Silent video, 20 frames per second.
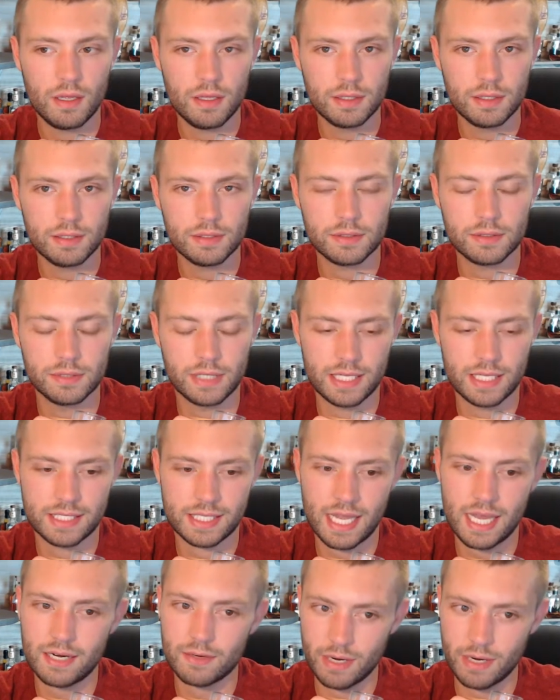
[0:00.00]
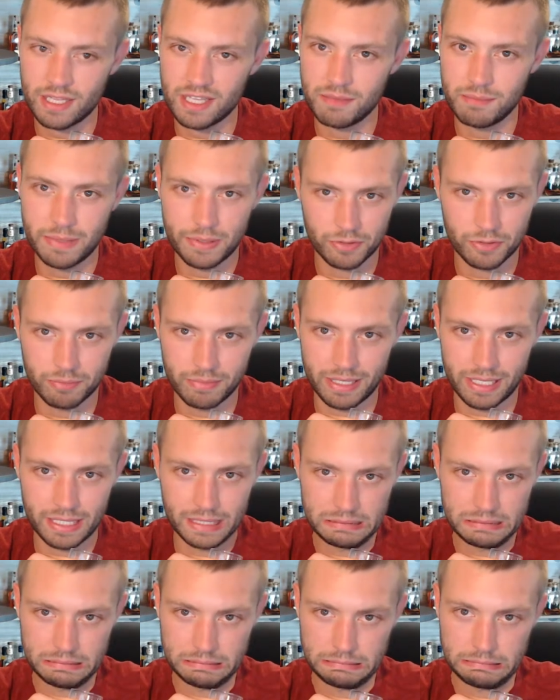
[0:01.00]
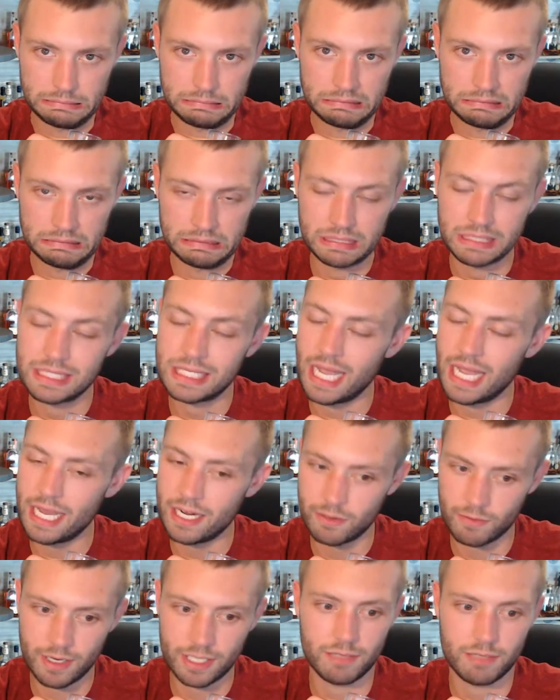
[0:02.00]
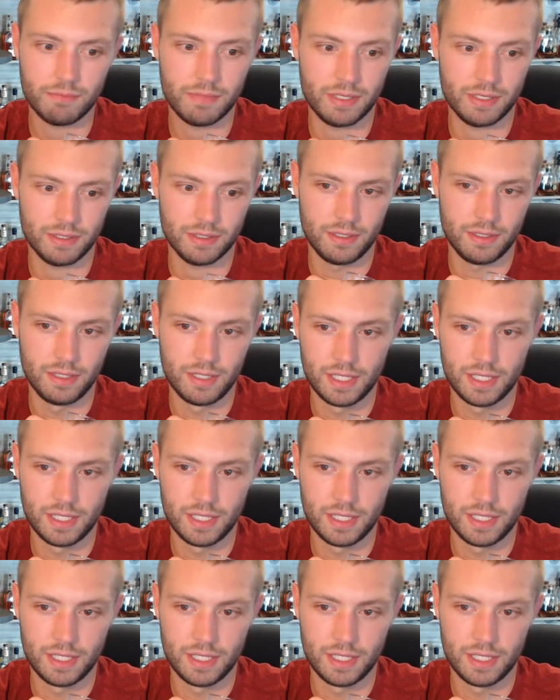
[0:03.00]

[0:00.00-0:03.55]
Oh, that's kind of right in the middle, man. Kind of right in the middle.